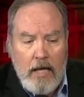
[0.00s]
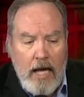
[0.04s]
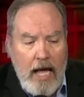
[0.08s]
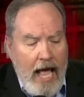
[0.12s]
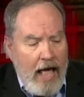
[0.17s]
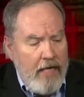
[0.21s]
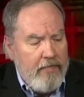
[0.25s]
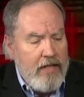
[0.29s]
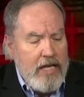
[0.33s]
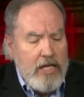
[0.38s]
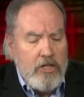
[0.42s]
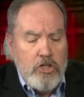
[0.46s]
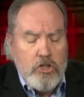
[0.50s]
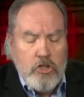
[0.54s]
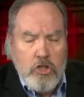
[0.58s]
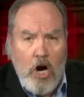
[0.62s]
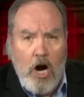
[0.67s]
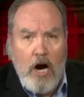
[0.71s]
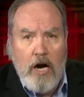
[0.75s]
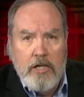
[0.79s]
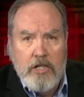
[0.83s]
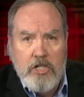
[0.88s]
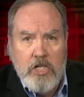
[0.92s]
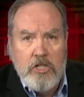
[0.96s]
And these
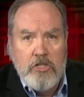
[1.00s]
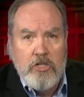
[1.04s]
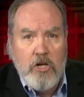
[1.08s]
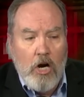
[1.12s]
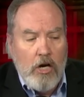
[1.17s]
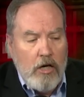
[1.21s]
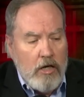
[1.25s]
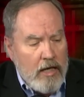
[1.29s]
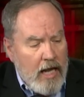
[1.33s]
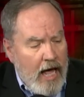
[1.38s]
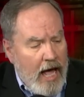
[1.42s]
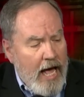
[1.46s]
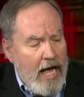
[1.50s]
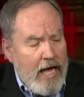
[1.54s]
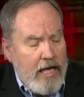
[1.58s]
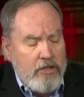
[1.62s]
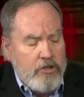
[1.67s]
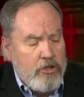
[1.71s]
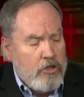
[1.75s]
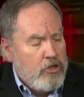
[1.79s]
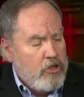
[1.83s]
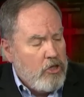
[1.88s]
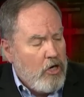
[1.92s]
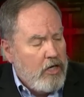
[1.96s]
charges are lies.
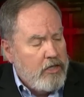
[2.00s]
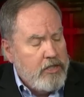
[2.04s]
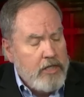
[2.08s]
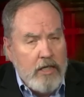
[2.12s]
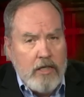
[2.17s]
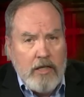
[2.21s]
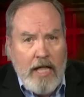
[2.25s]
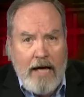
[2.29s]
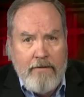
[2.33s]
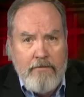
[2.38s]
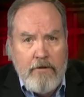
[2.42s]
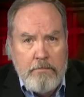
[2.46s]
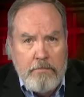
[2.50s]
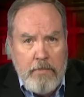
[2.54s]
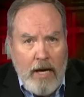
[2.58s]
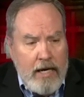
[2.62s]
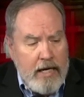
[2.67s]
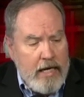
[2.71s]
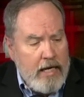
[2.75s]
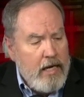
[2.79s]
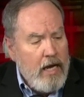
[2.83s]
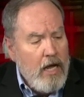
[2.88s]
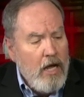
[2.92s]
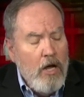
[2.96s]
They're charging Cliven
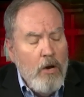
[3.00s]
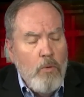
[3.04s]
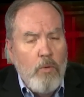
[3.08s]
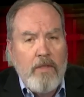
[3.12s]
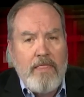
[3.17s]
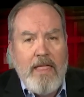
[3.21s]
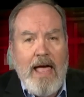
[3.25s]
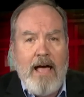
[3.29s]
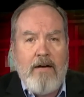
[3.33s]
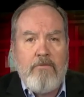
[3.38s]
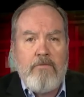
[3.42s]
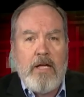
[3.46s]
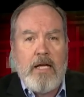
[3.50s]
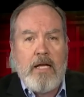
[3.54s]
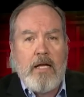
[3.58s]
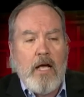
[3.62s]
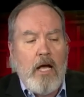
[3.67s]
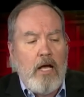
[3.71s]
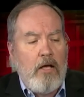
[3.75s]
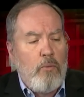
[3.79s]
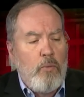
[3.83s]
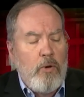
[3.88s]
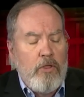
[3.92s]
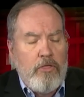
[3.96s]
Bundy with
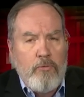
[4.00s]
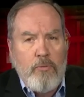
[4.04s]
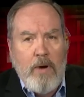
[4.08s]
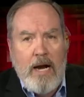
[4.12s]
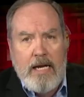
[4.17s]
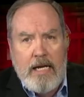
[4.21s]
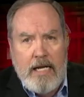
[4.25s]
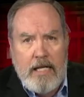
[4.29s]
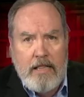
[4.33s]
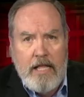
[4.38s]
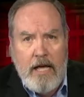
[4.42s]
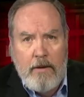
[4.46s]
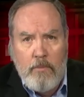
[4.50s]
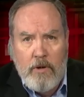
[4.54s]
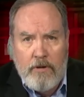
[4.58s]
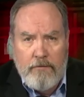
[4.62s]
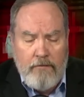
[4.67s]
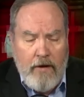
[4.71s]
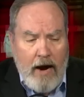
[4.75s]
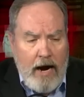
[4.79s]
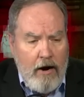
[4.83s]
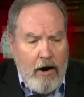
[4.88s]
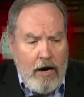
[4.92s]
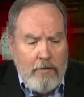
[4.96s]
threatening them with
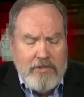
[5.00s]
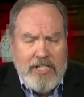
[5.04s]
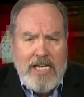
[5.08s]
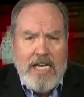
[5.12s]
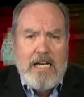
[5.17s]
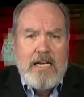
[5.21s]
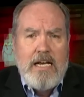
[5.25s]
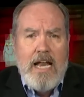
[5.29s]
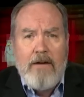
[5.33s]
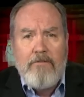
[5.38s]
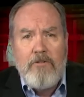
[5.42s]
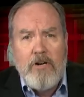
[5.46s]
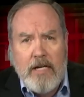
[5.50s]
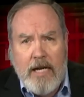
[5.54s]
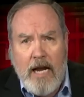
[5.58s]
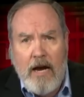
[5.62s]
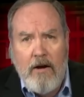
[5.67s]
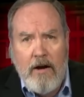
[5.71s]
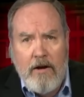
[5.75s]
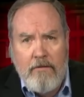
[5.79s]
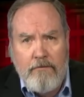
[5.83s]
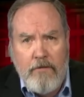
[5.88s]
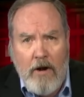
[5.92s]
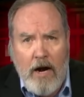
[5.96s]
firearms. He never
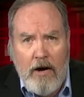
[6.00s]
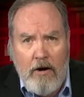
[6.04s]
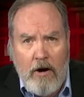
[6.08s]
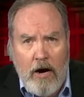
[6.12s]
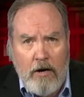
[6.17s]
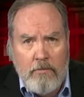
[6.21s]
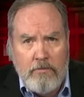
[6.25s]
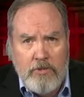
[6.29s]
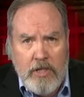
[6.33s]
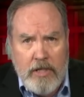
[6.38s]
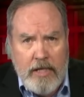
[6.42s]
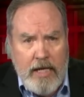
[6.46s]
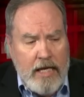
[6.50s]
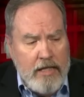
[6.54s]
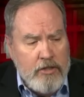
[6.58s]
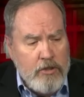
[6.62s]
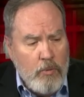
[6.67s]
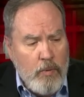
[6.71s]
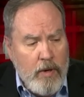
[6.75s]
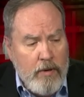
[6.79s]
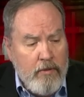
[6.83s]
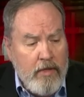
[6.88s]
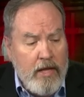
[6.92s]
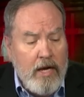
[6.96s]
carried firearms the days that
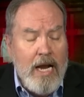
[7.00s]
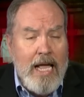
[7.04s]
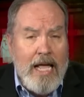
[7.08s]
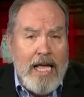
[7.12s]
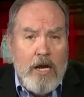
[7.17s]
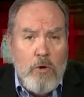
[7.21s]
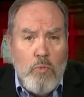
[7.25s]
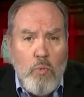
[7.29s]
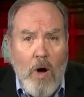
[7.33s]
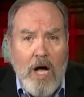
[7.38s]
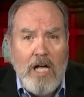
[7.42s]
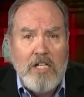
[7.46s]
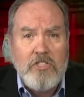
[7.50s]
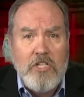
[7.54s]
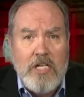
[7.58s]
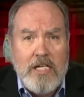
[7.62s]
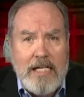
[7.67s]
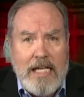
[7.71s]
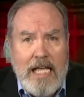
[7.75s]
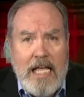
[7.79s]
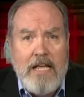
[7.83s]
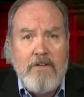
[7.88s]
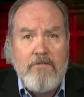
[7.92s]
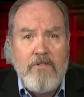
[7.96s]
we were there. He
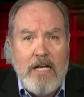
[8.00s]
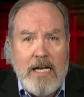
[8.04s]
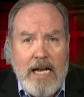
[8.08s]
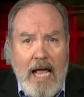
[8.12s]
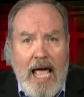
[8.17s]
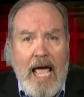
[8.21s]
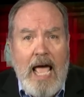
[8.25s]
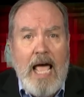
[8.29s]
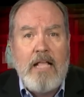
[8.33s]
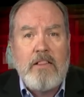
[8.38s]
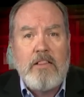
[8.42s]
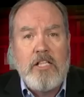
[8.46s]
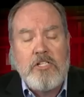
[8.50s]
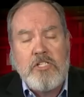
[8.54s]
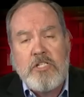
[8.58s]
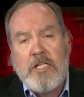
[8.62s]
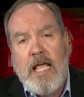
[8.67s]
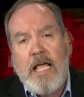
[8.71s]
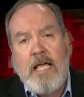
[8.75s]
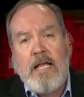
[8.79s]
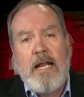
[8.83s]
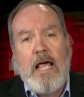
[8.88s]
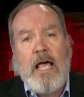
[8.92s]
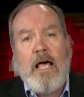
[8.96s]
wasn't even at the
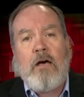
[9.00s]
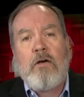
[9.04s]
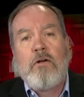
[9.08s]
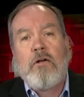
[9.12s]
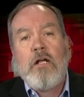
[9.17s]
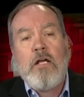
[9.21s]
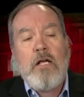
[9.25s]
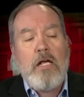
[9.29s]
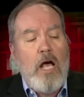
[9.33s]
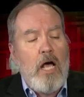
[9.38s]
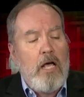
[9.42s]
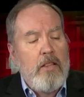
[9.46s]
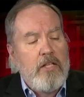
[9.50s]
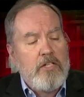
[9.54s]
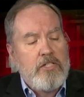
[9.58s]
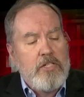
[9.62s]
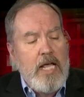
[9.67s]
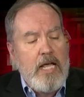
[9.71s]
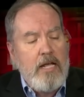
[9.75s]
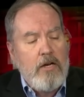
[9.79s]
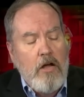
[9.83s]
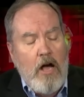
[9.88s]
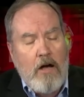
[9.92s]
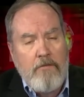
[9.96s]

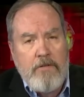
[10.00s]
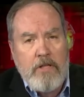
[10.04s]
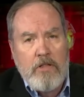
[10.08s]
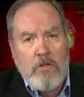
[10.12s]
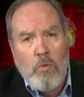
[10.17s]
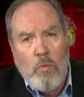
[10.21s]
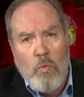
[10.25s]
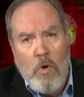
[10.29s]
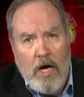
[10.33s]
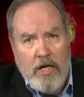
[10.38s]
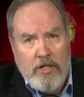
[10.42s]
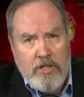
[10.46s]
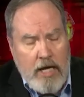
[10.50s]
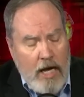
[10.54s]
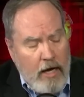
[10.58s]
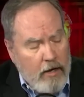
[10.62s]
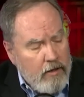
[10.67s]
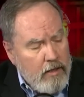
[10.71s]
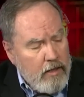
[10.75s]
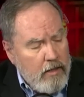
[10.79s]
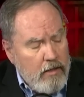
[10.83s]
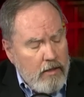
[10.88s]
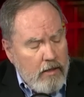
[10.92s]
standoff at the washout.